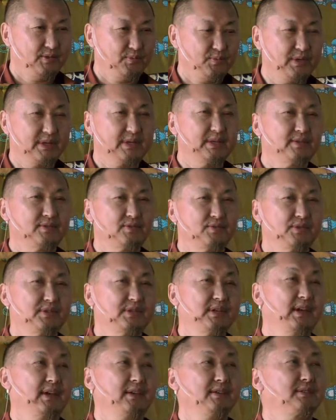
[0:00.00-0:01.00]
We can to
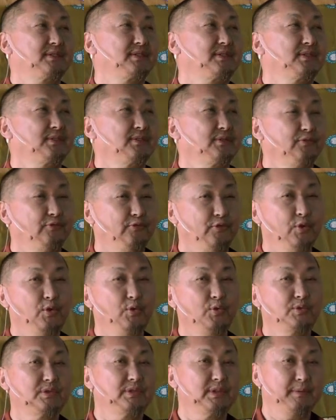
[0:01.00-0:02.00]
say it's
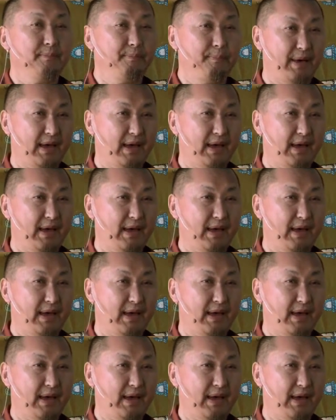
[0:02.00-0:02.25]
forward and